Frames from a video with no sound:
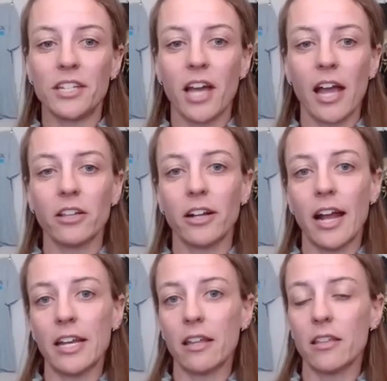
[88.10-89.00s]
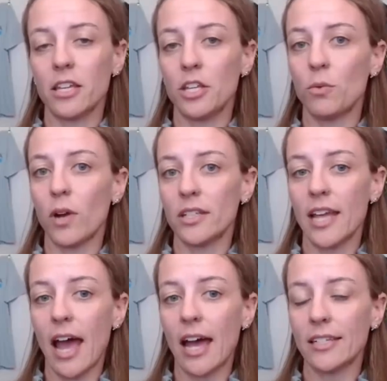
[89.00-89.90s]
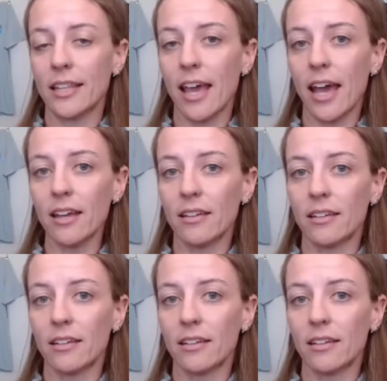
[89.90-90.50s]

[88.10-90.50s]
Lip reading: Tyler, anything you want to add to that?